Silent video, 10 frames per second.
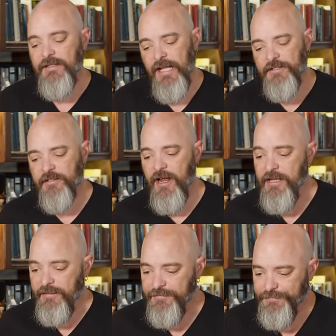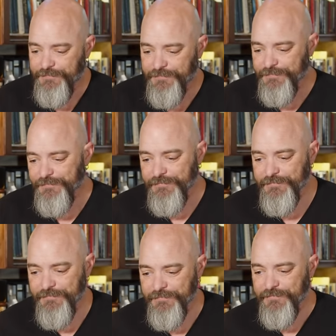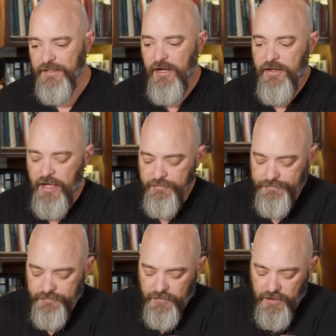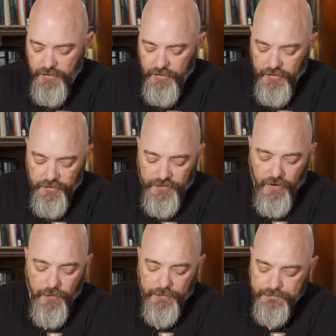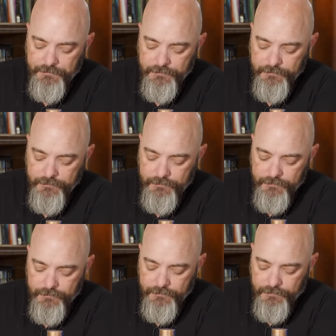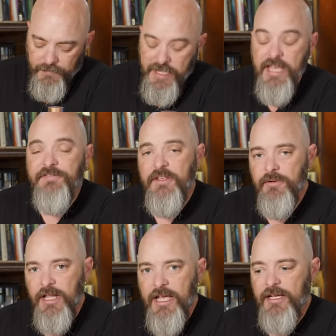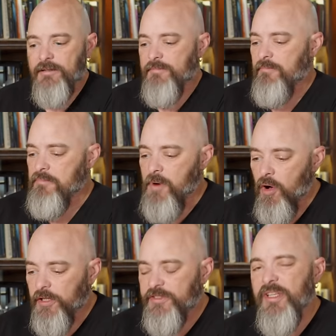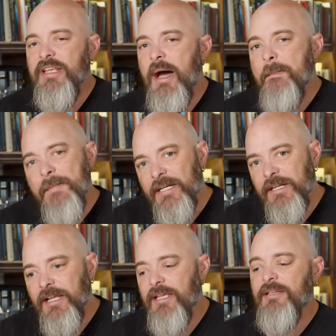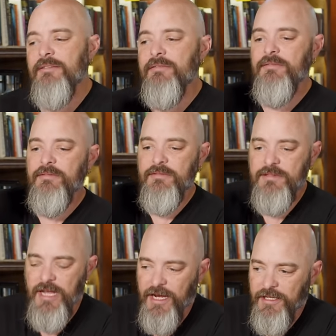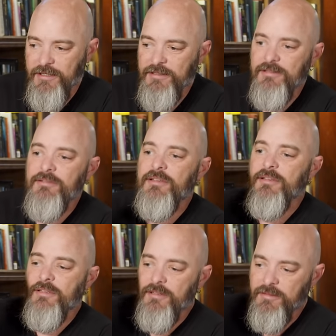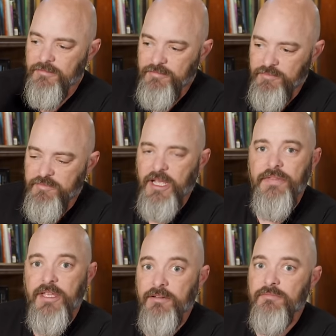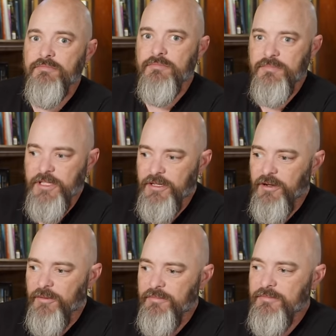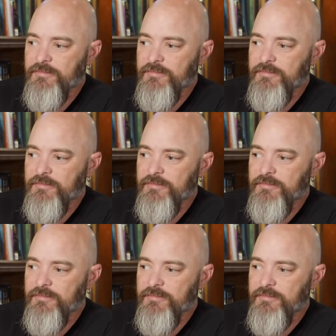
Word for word: That's great. Okay, so if you like malty American tannin and then, you know,